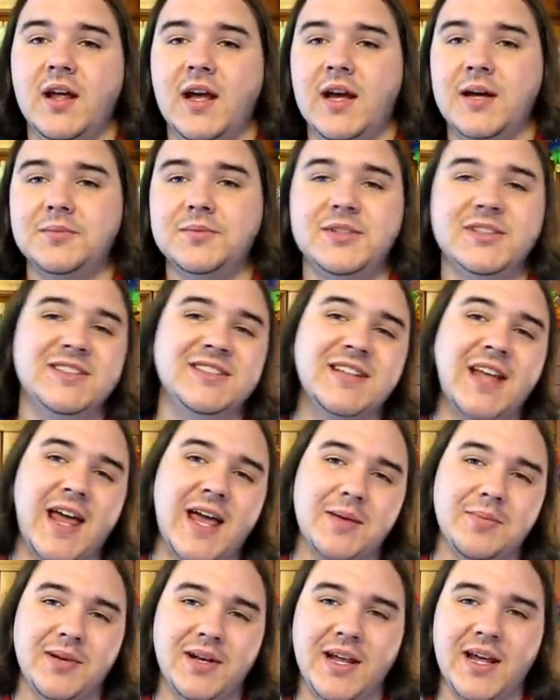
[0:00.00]
I'm just
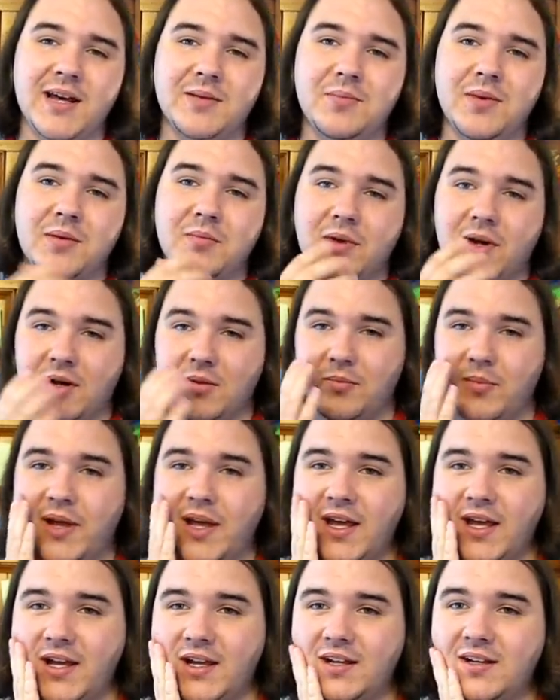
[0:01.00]
happy to have my mom
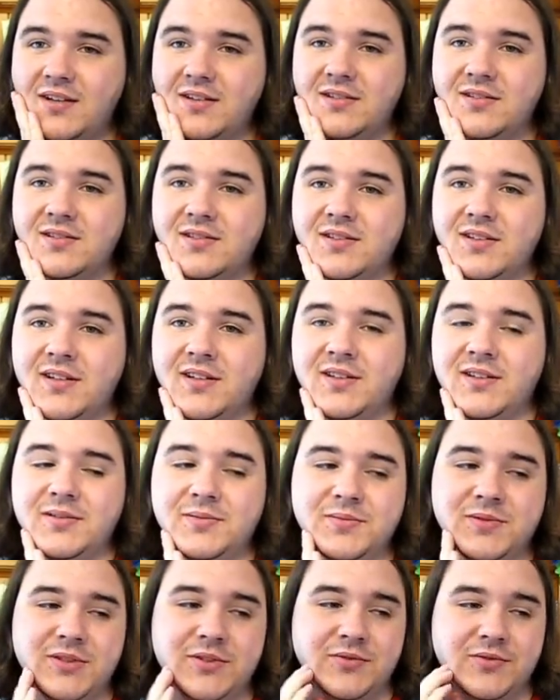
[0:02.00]
back.
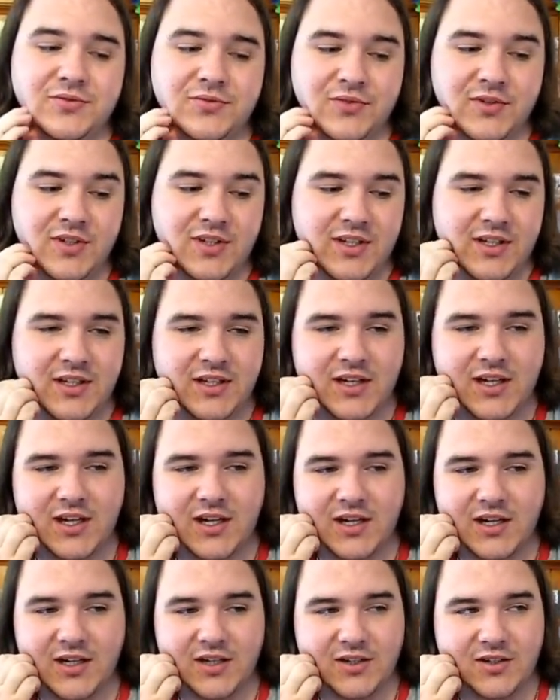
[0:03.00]
Um, she was really
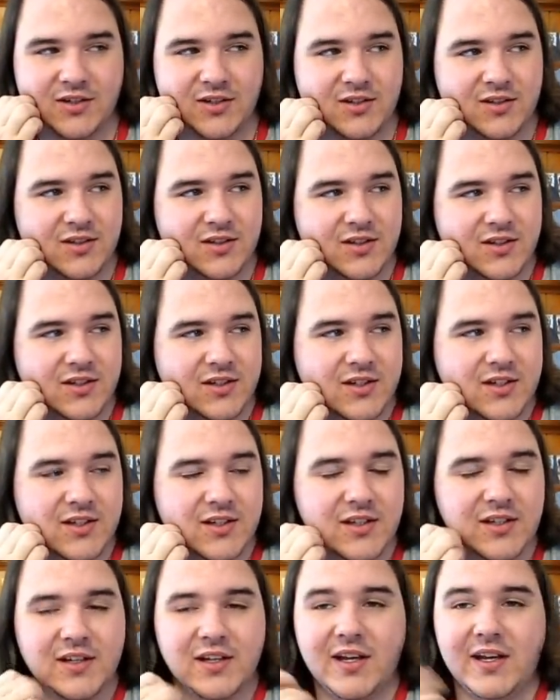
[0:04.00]
tired.
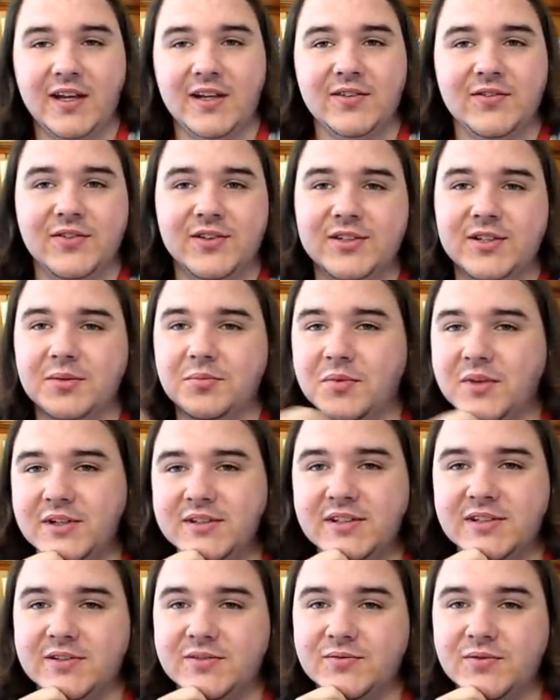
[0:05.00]
And for some
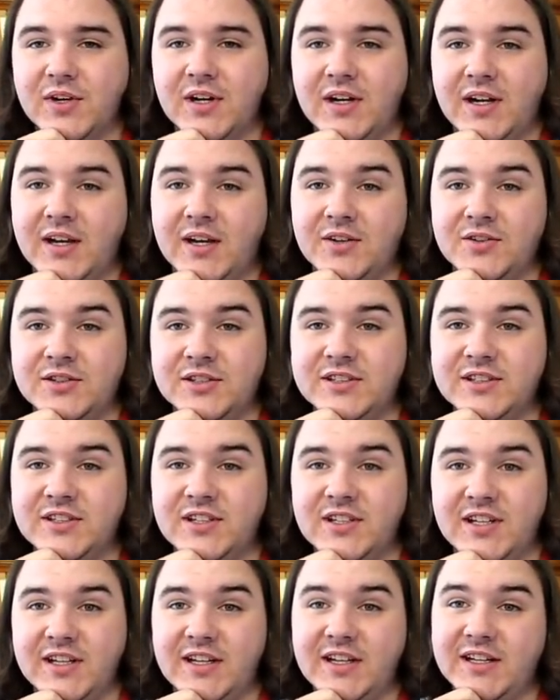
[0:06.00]
reason, right now, she's
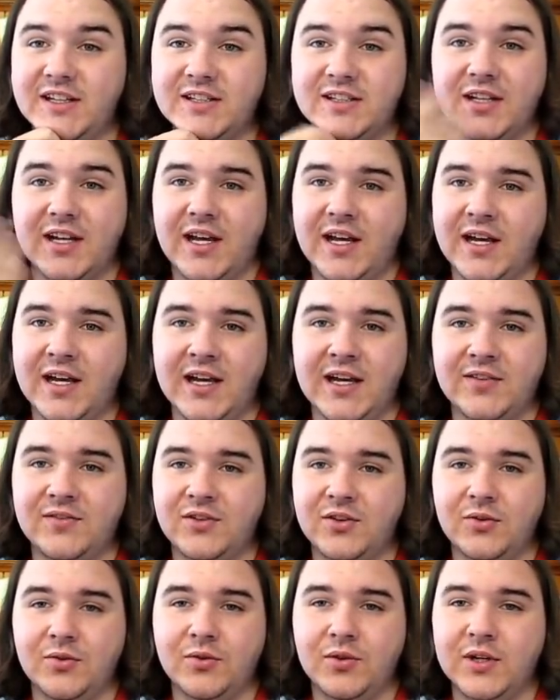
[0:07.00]
cleaning. I have
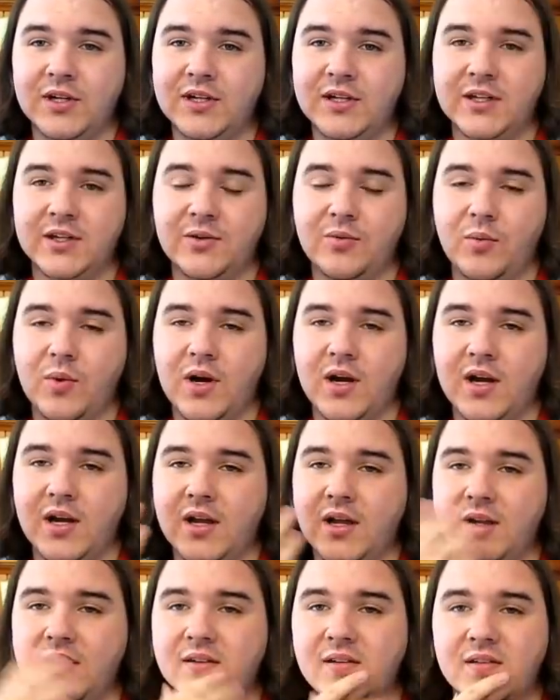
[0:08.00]
no idea
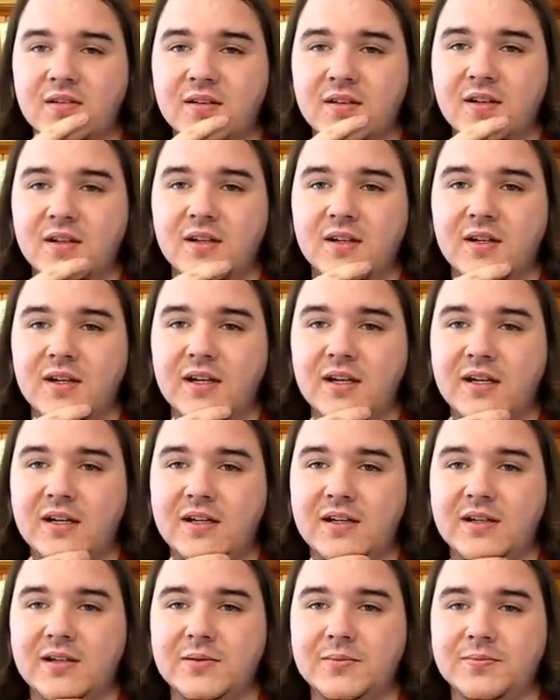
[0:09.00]
why.
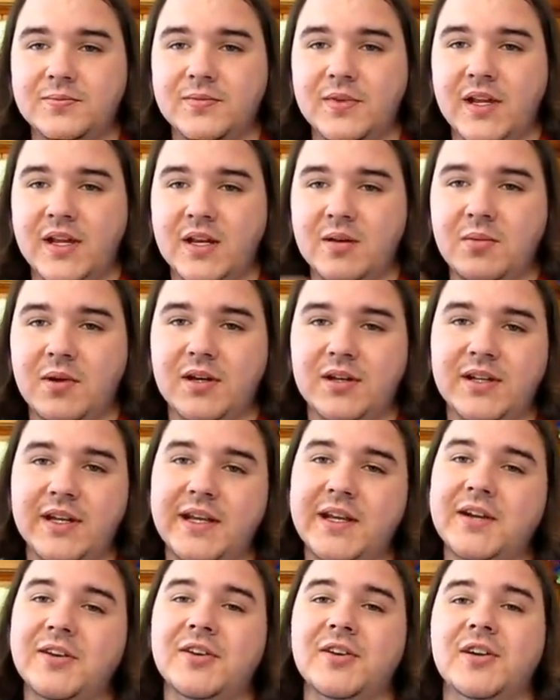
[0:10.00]
Um, thinking about
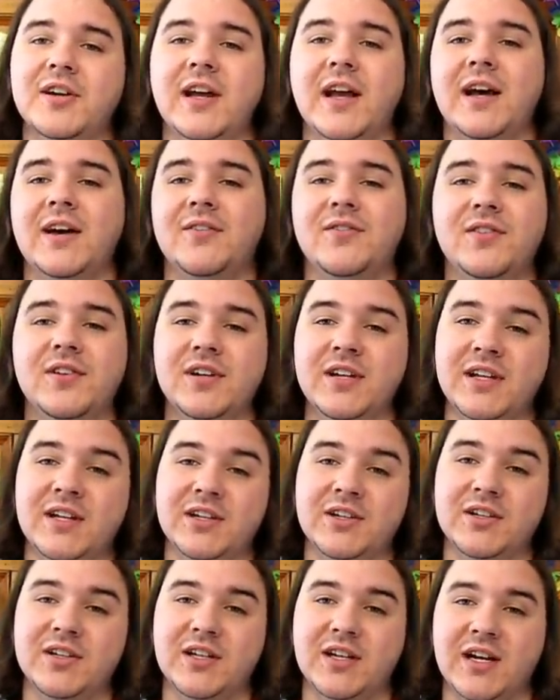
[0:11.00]
taking her out for
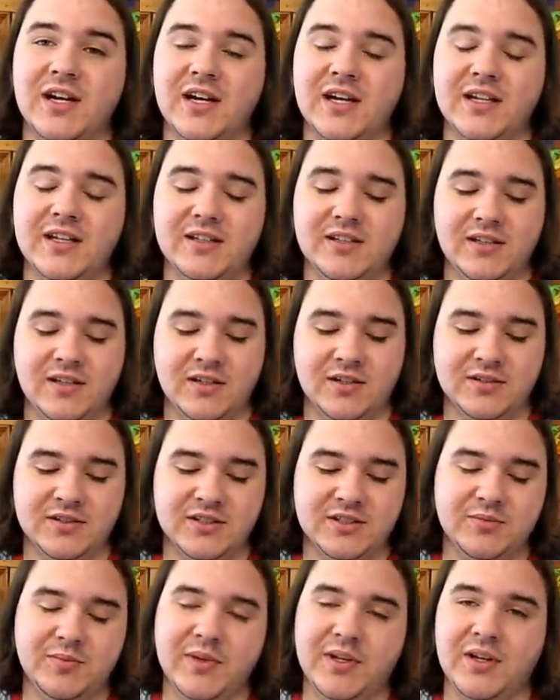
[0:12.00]
dinner tonight because
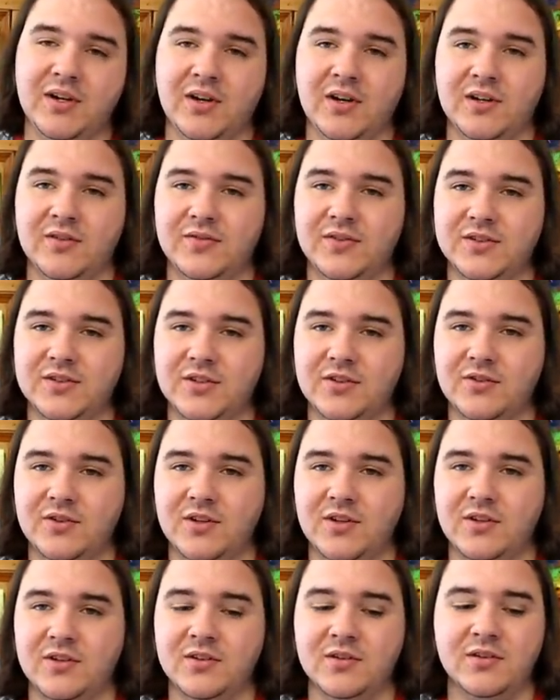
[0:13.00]
she's been gone for so
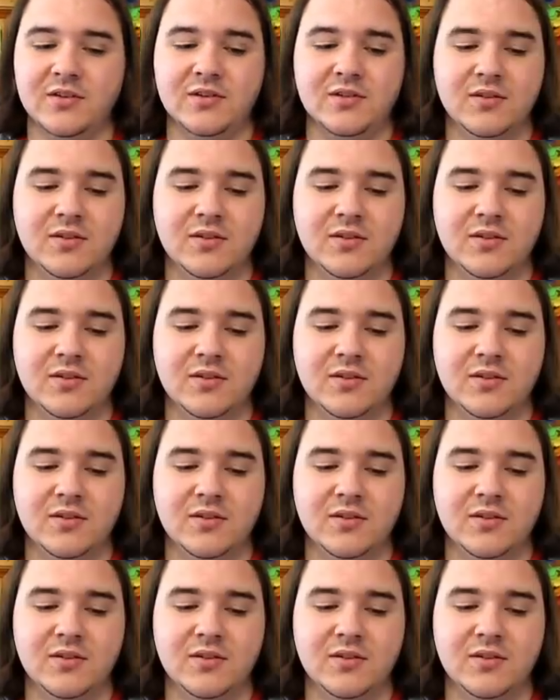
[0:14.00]
long.